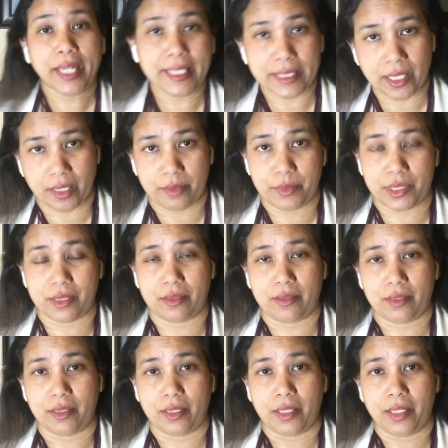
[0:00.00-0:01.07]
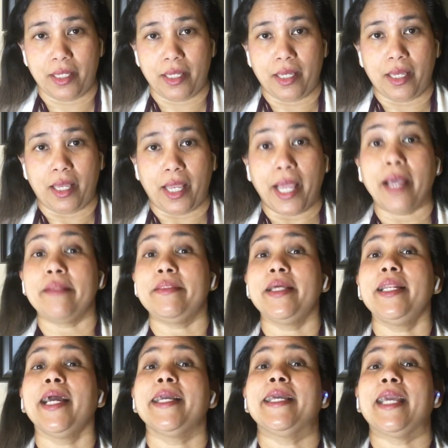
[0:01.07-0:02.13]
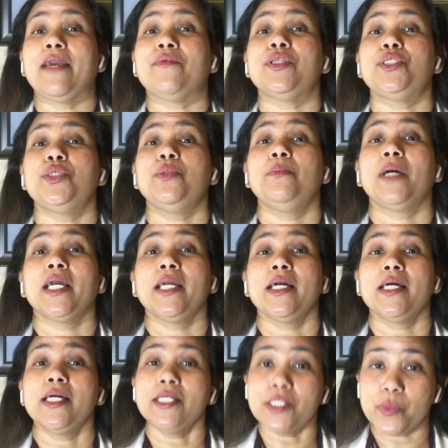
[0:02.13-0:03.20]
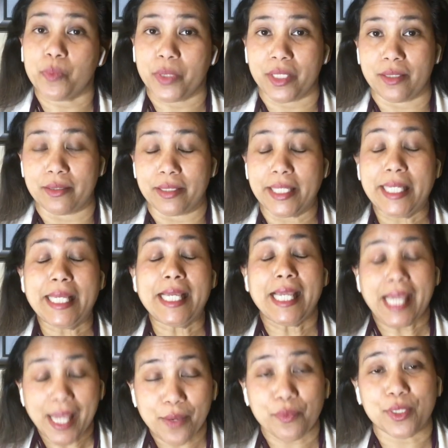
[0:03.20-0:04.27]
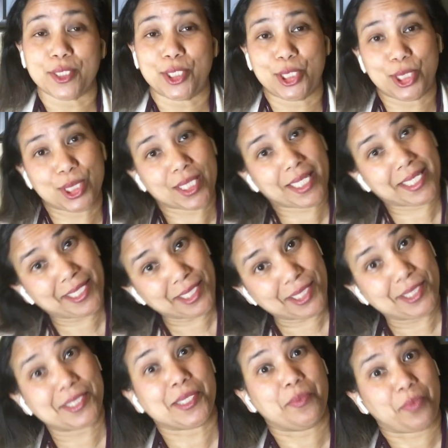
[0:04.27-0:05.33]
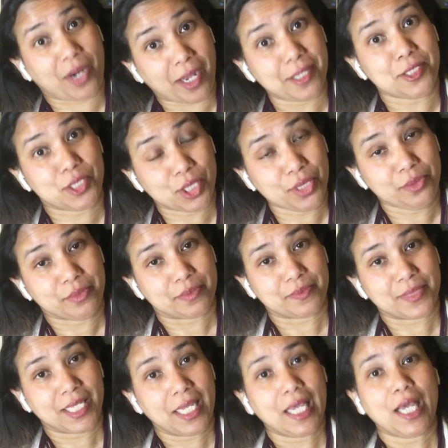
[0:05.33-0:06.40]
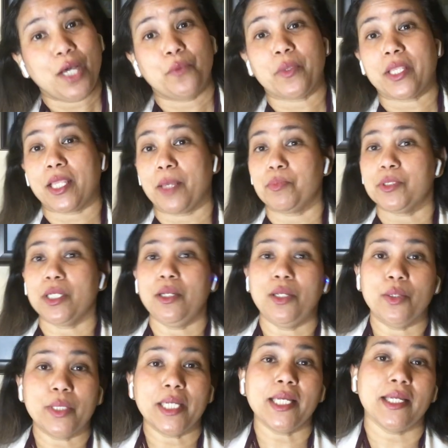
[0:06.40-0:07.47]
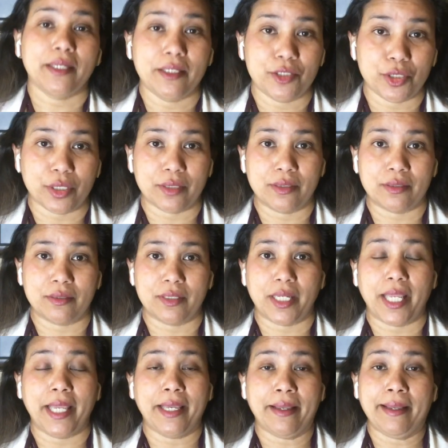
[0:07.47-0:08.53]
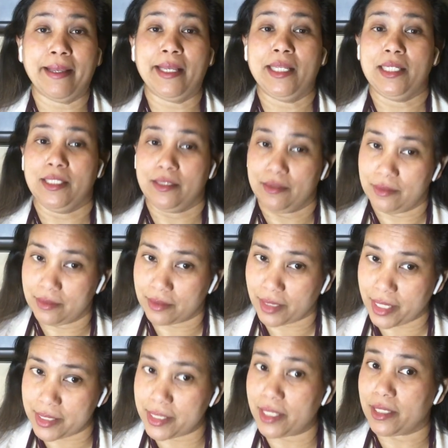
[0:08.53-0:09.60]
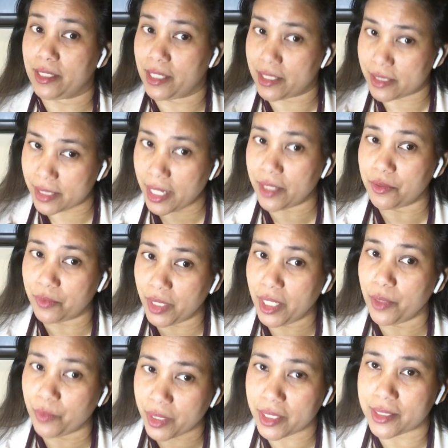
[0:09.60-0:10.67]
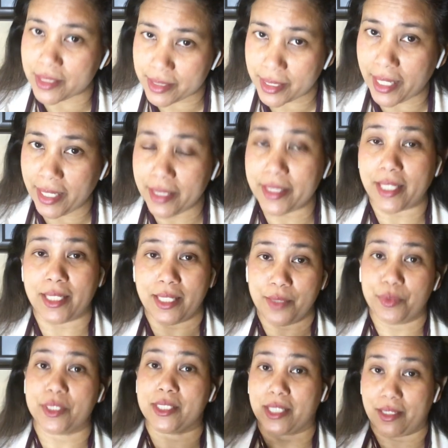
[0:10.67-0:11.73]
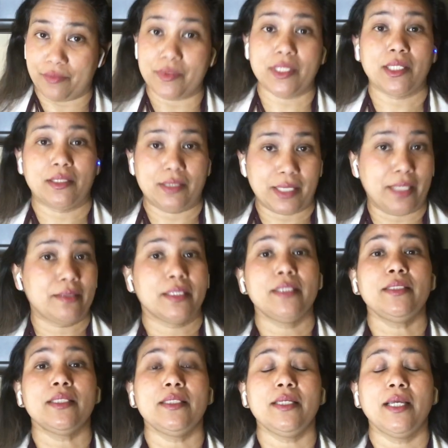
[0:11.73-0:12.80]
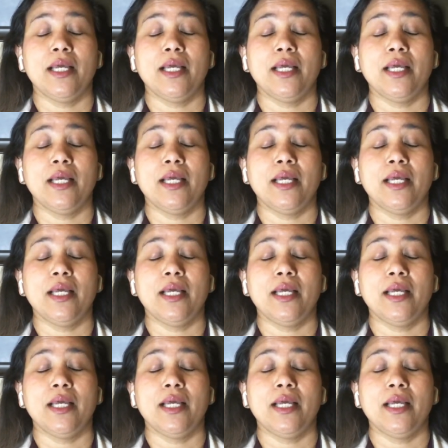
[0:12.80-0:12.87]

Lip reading: times. And then I gave it to my husband. He was surprised too. We kept on looking at each other, and I said, "Is that really what it say, that he was gifted and talented?"